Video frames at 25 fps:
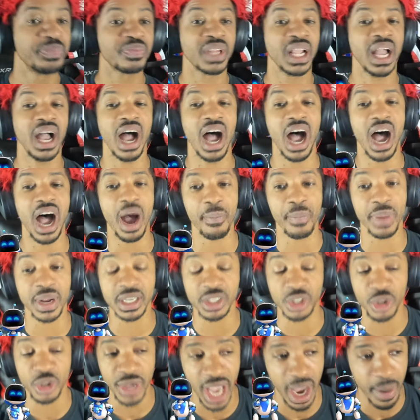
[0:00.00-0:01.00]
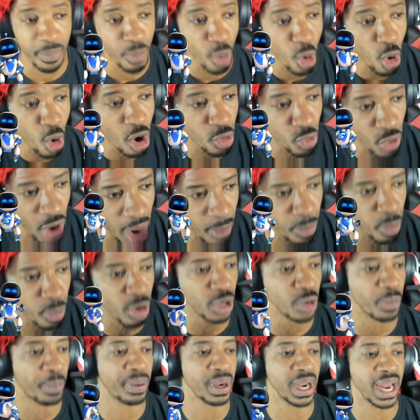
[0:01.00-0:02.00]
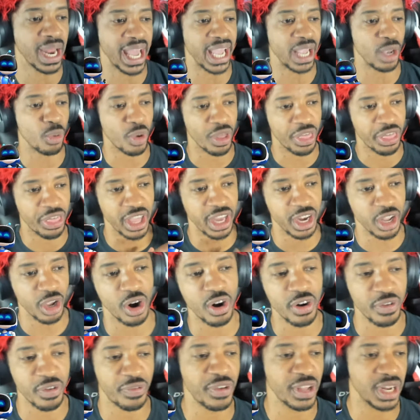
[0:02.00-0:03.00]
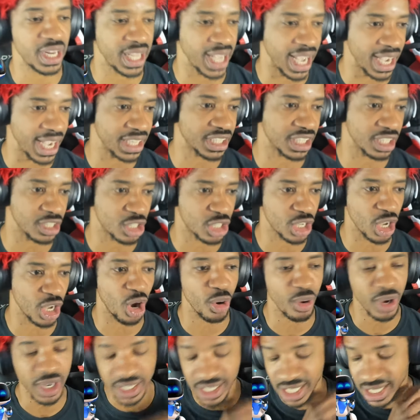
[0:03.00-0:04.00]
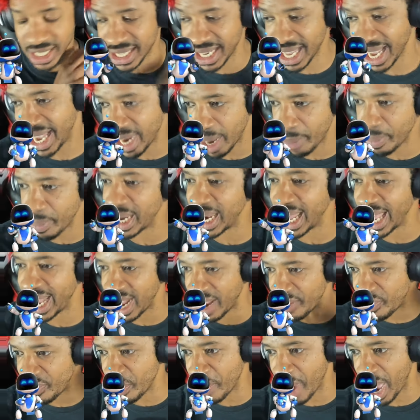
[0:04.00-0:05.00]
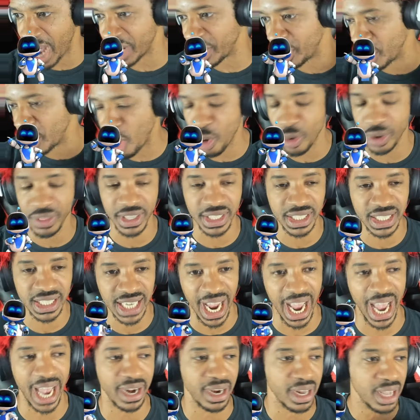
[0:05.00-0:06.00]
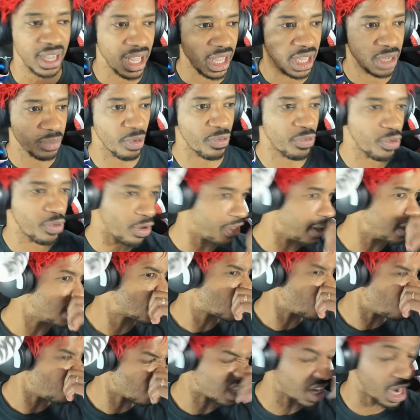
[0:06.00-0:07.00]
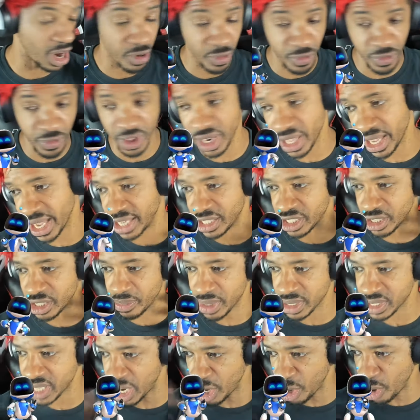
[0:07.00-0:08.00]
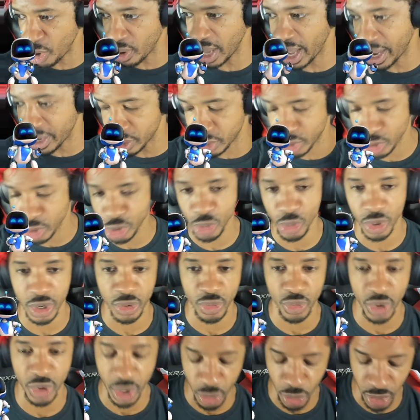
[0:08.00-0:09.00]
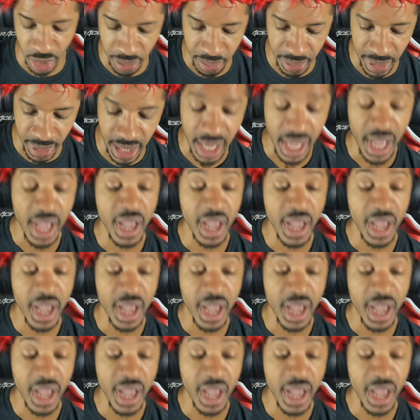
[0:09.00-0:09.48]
um, because you get more rep when you play within your affiliation. Yeah. So just letting I'm gonna let everybody know in the chat before they choose their affiliation because I know a lot of dudes want yeah. to run with me. If